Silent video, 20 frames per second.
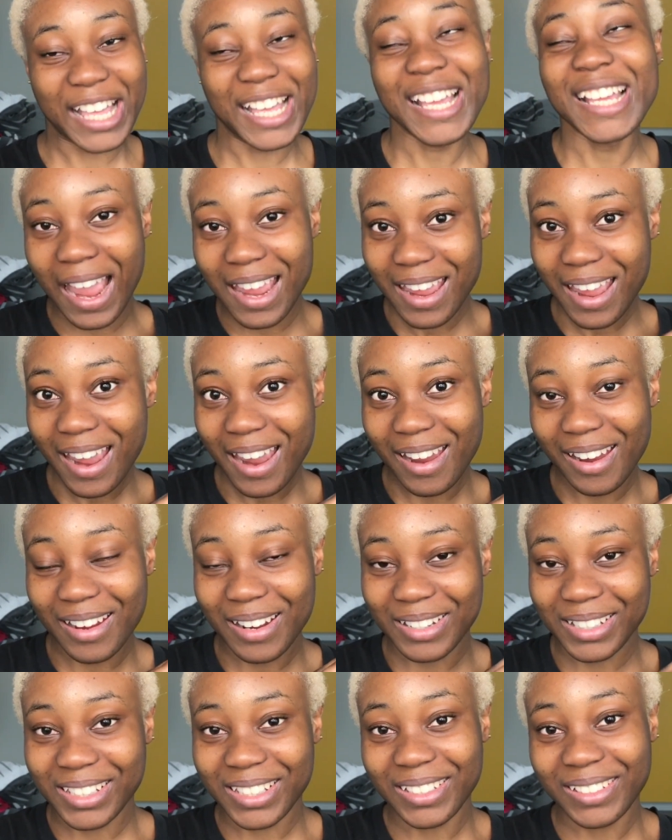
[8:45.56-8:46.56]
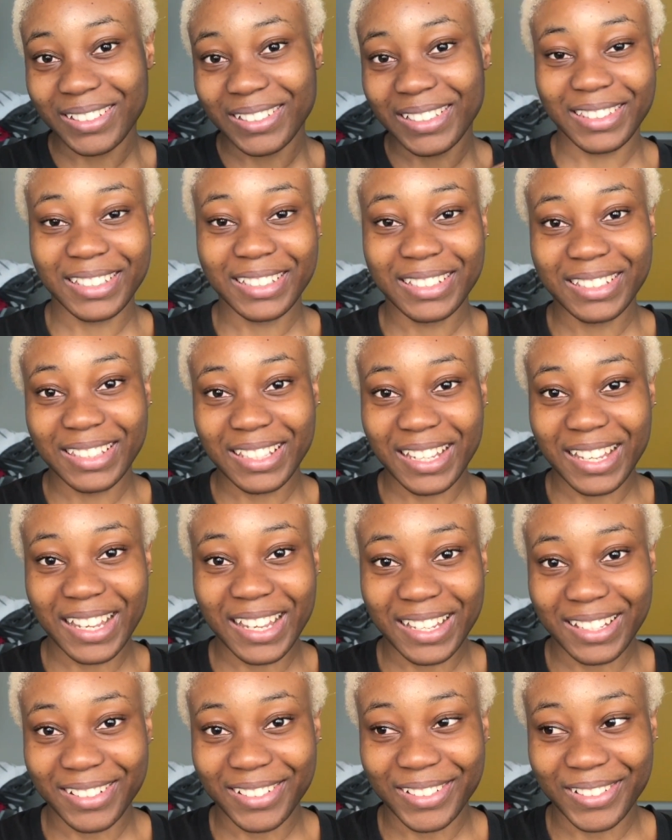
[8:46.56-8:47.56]
Yeah, so this is the
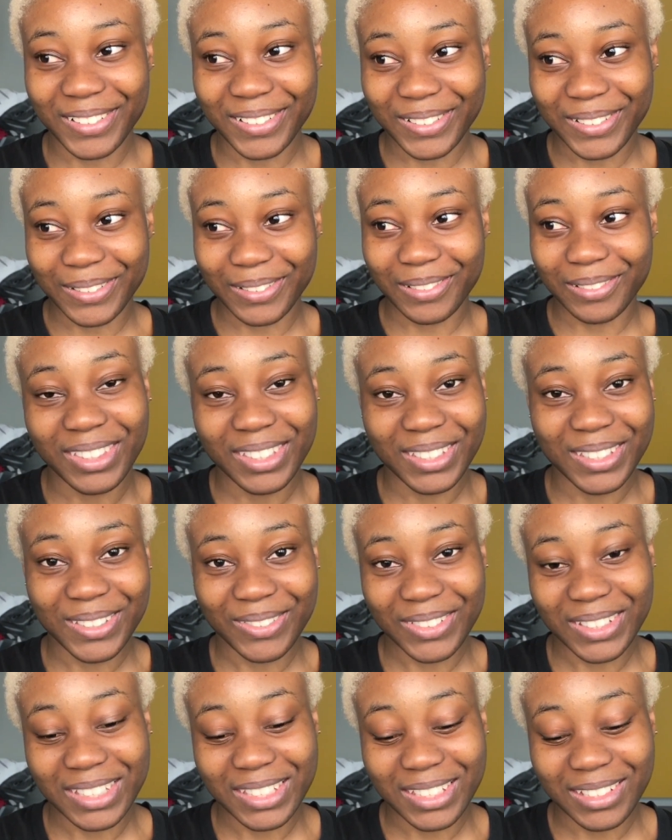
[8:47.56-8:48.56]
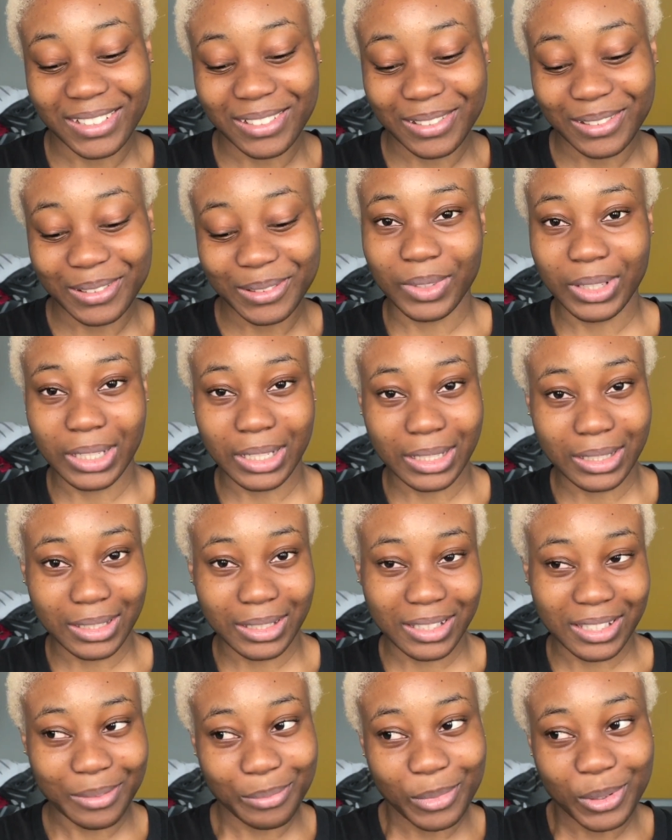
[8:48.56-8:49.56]
end of this video.
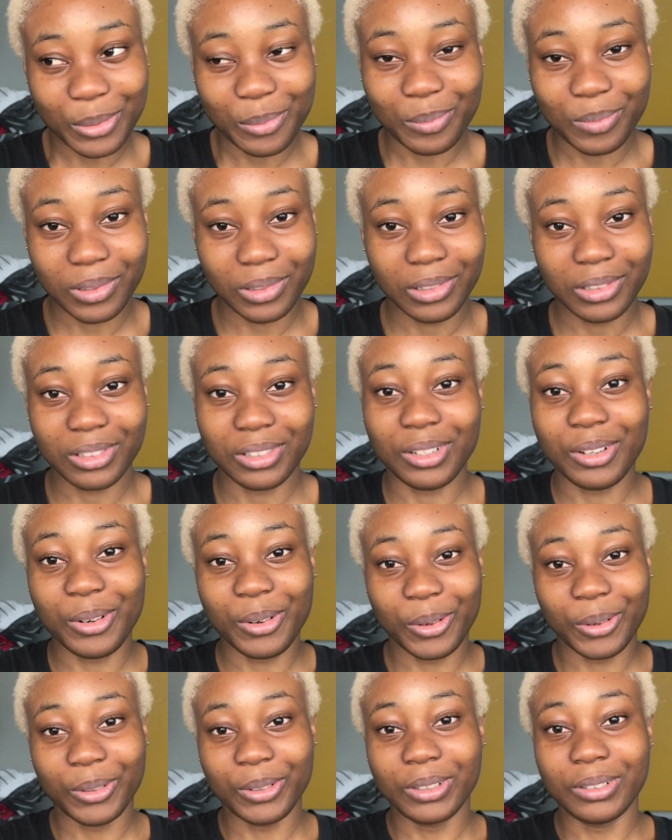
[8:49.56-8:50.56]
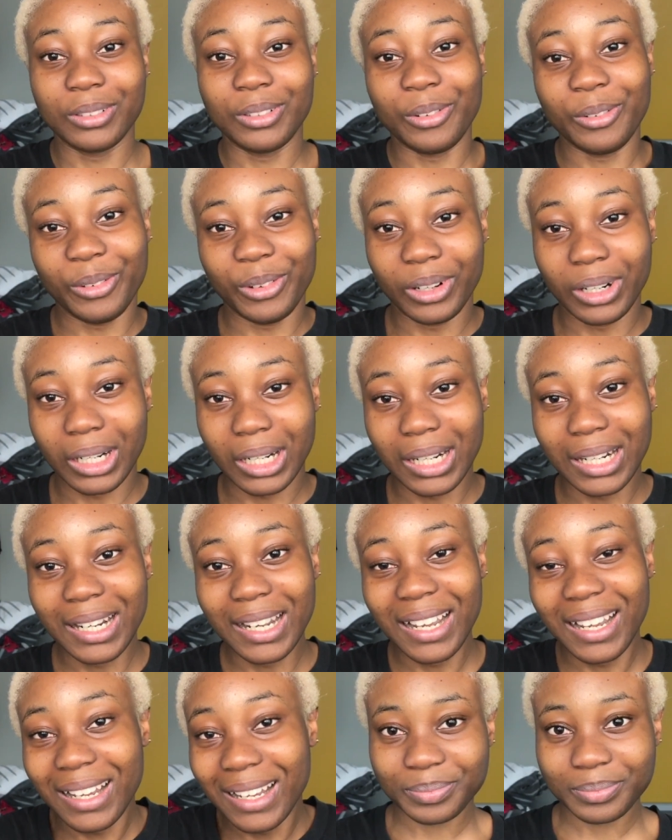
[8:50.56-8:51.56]
Platinum blonde gone wrong.
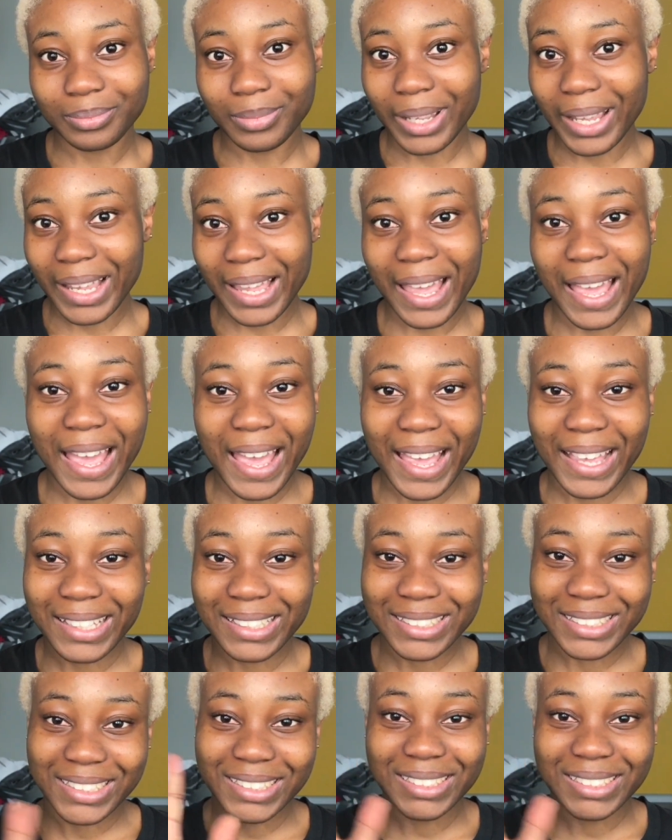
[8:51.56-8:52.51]
Bye guys.